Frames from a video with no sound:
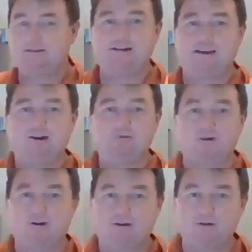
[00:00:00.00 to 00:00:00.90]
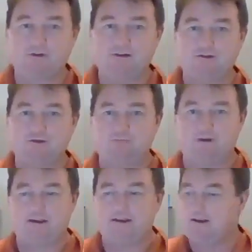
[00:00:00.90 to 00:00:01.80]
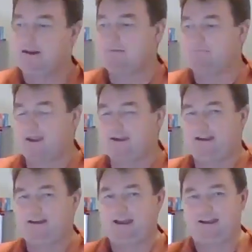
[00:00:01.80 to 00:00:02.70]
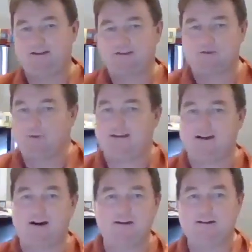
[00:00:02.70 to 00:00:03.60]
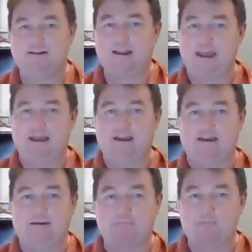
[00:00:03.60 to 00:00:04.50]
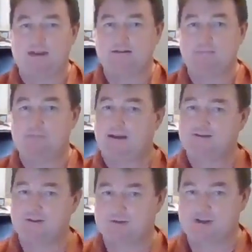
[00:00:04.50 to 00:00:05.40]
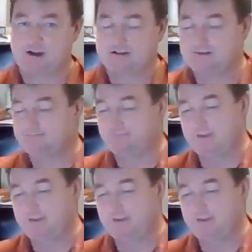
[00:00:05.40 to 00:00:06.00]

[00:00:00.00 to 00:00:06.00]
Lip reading: today we're going to be making a sweet onion and mint pesto sauce.